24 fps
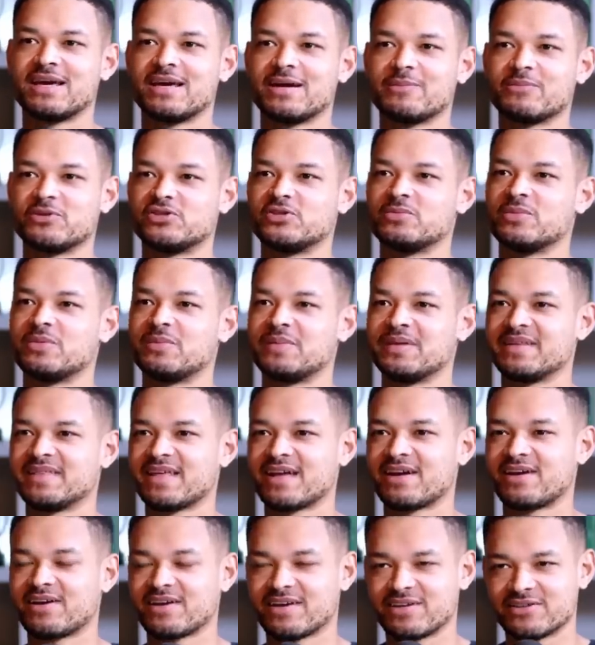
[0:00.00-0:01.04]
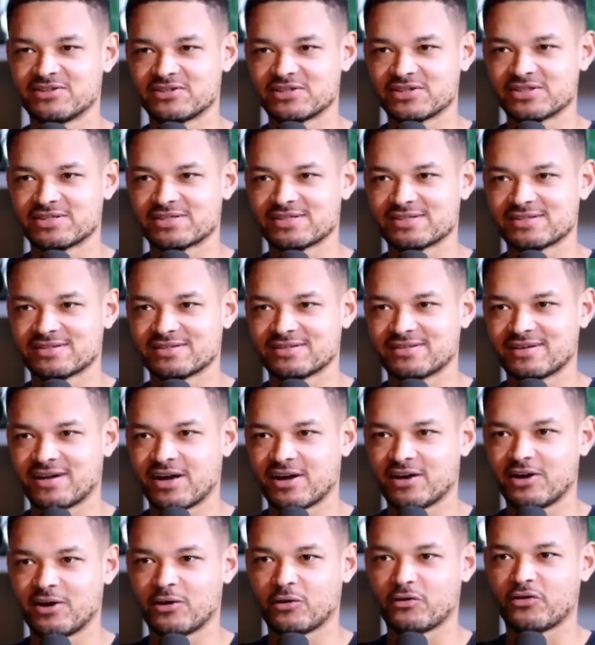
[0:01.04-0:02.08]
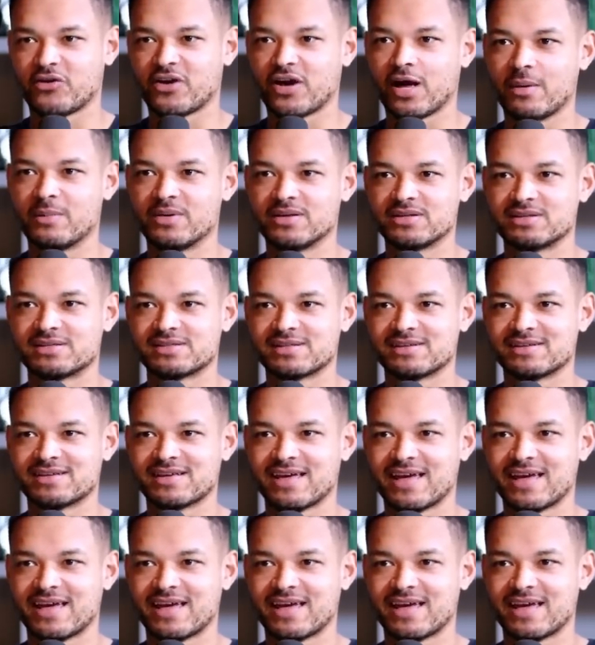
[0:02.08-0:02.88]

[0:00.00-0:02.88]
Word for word: presumably then I can just unlock the cupboards